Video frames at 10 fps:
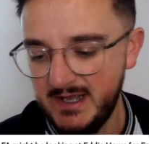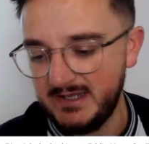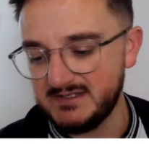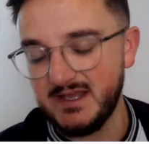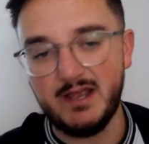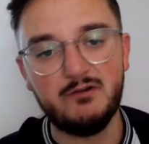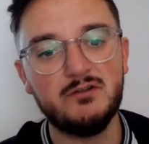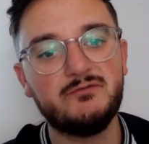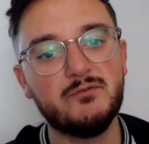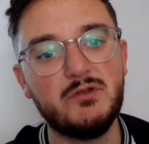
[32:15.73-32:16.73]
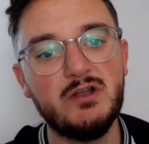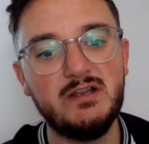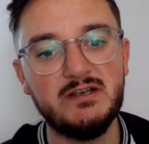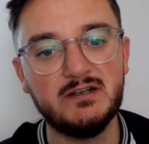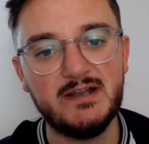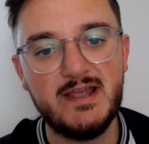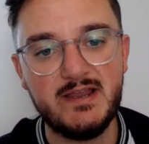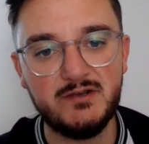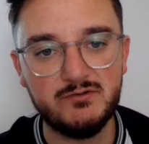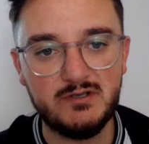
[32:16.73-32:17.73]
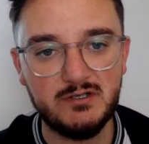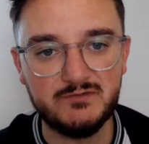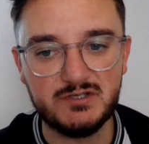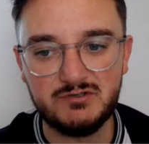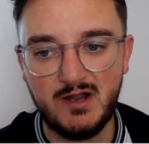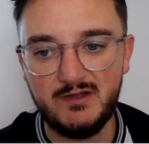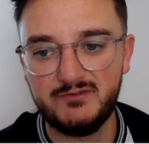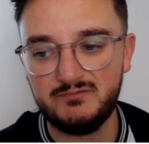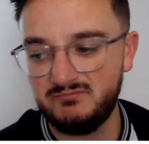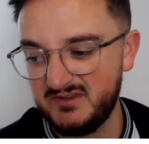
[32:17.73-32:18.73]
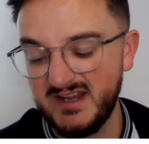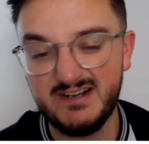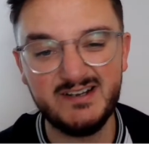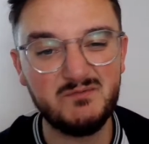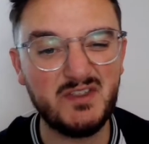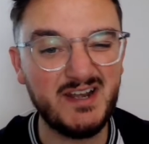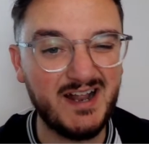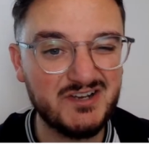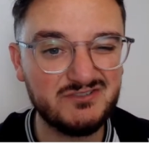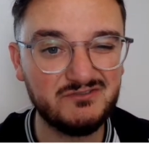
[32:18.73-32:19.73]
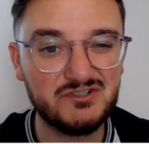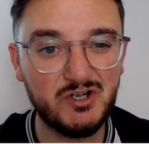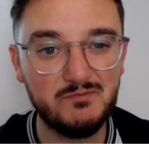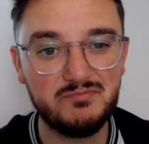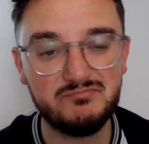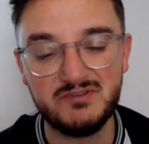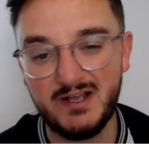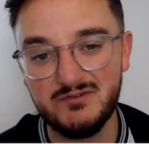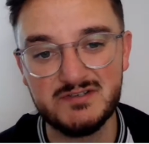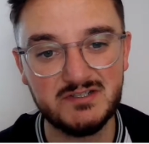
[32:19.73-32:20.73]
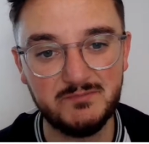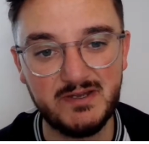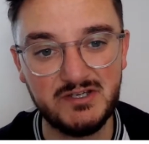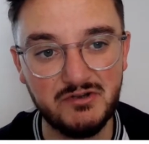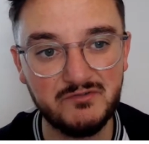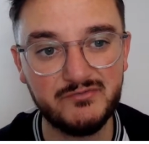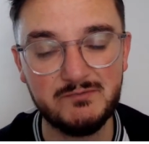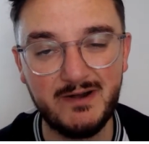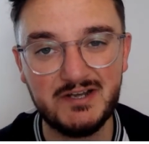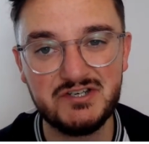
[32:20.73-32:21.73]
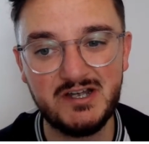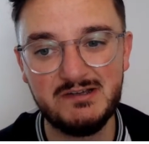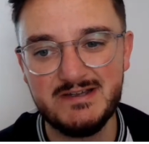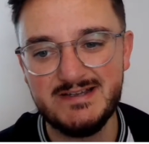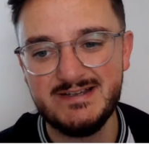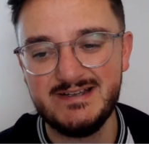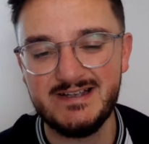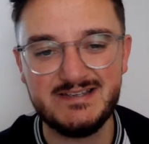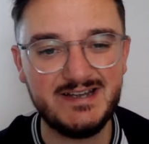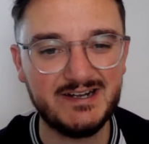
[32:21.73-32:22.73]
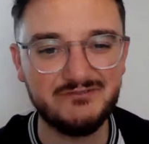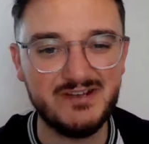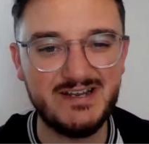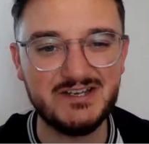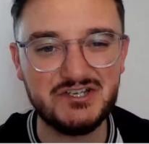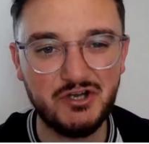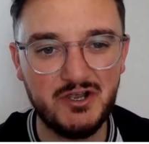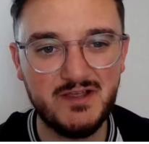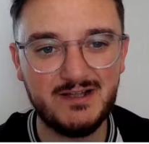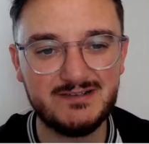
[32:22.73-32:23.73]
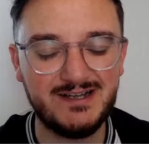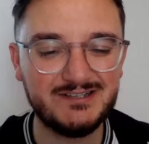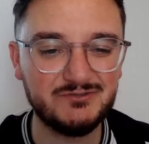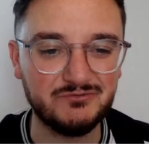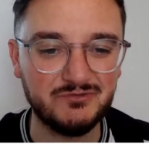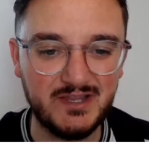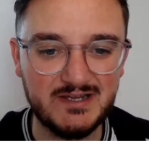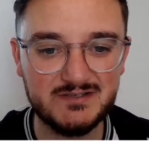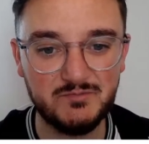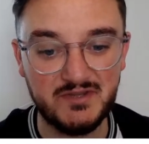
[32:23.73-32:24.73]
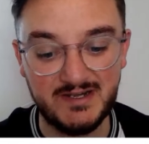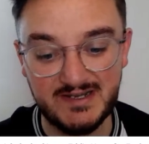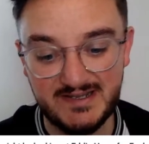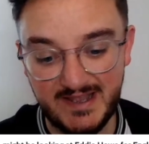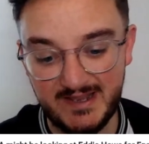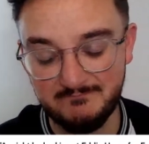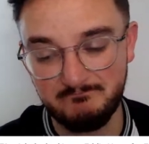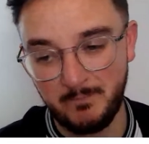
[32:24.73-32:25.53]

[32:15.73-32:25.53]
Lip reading: He's there from early to late. You know, he loves the graft with England, with international job, with Howe still being young for a manager. Is he going to really enjoy that? I don't think so. But then again,